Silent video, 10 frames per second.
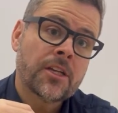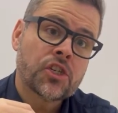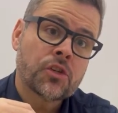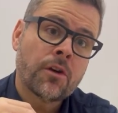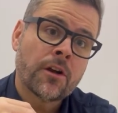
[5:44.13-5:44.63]

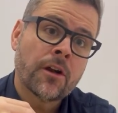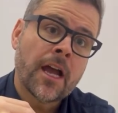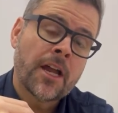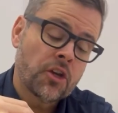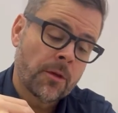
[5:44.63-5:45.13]
shorts,
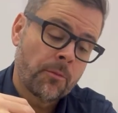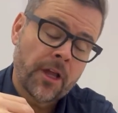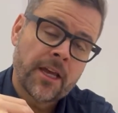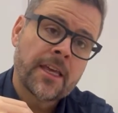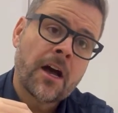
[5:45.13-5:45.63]
and you can
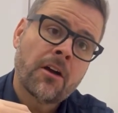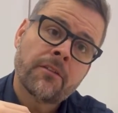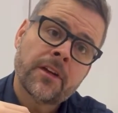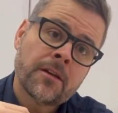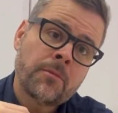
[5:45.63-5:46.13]
play the
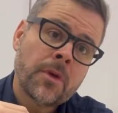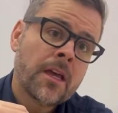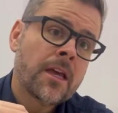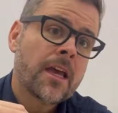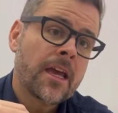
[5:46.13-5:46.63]
algorithm,
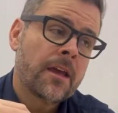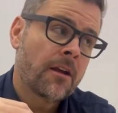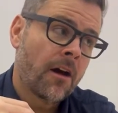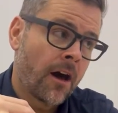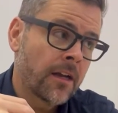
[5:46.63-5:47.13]

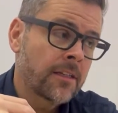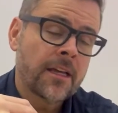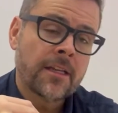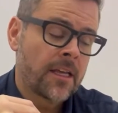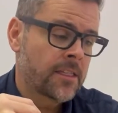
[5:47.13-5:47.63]

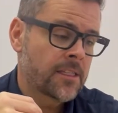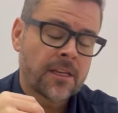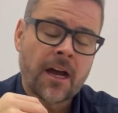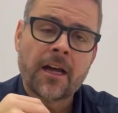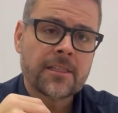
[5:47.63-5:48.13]
it's
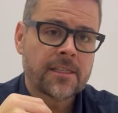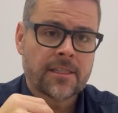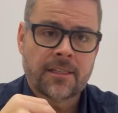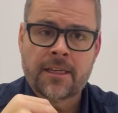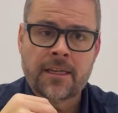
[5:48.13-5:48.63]

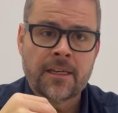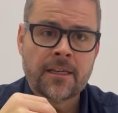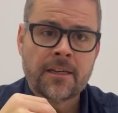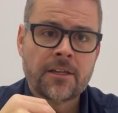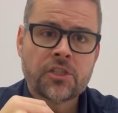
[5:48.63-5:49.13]
constantly
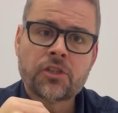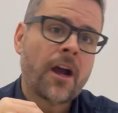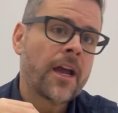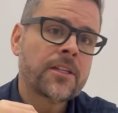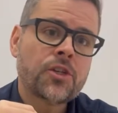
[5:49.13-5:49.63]

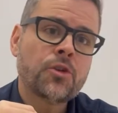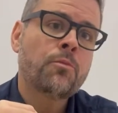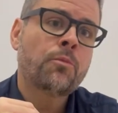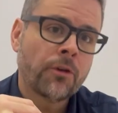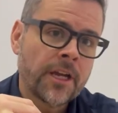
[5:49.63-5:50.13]
trying to
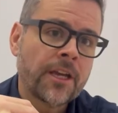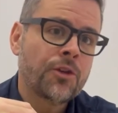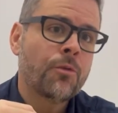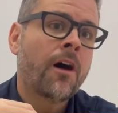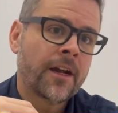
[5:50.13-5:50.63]
bring
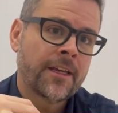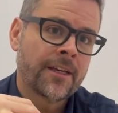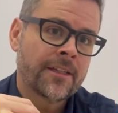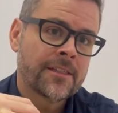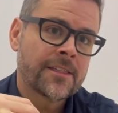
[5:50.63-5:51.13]
you
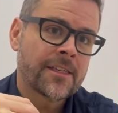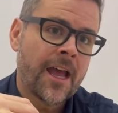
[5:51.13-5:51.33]
audience.